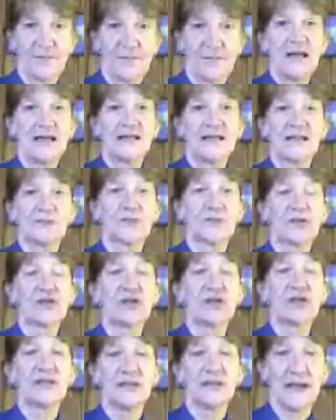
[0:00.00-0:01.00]
It's
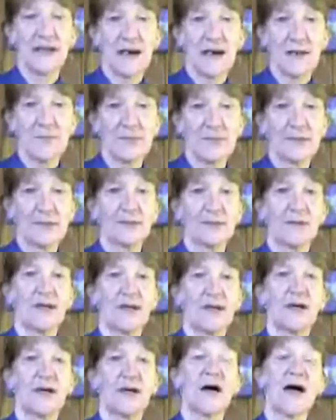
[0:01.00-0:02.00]
bridging the gap.
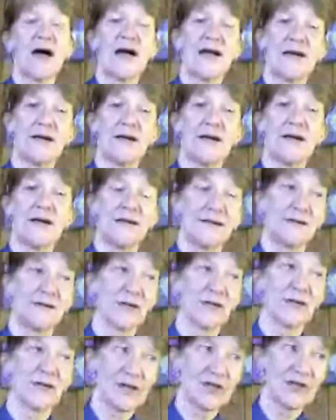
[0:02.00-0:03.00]
I
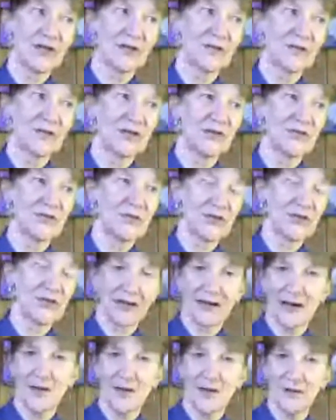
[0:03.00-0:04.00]
encourage you to check
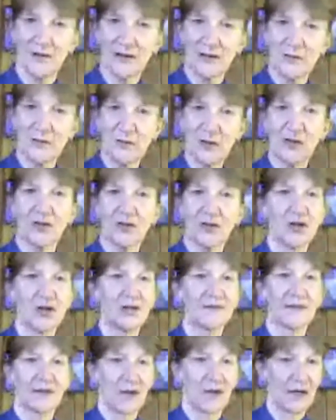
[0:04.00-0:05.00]
out this book called
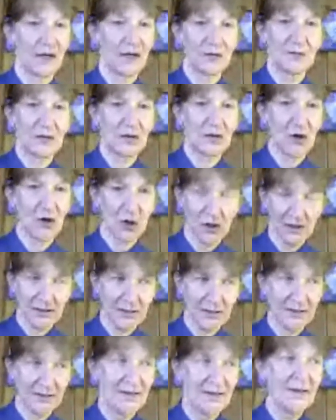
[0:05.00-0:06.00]
The Cosmic Heart.
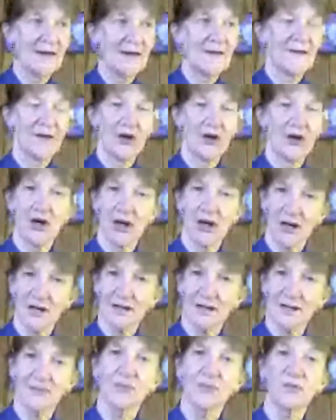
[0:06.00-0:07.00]
The heart
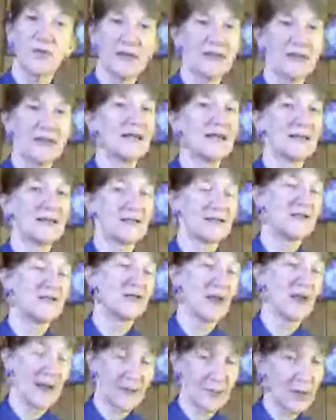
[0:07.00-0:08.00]
really is
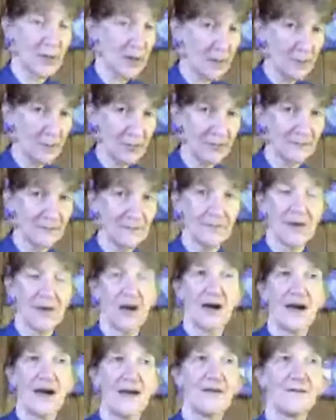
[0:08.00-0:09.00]
not a pump.
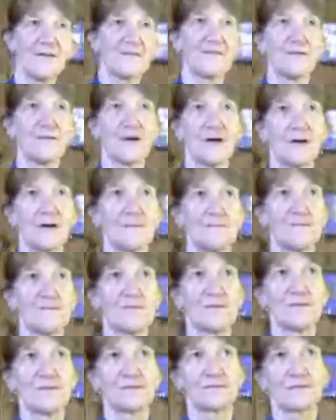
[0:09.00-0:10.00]
I've,
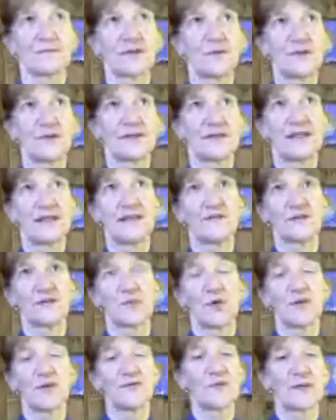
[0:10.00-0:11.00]
with David
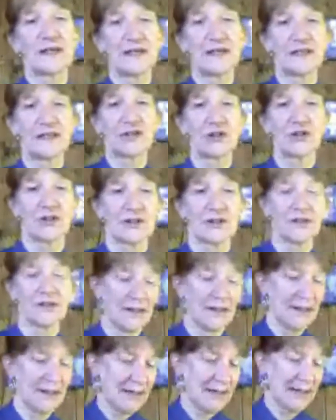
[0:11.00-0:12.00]
Wolf, when I took
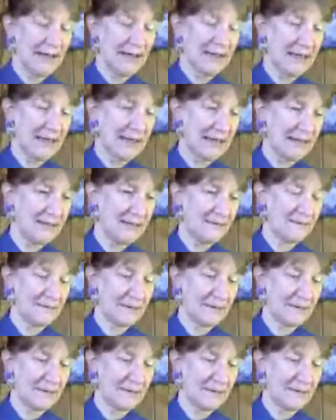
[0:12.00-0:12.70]
a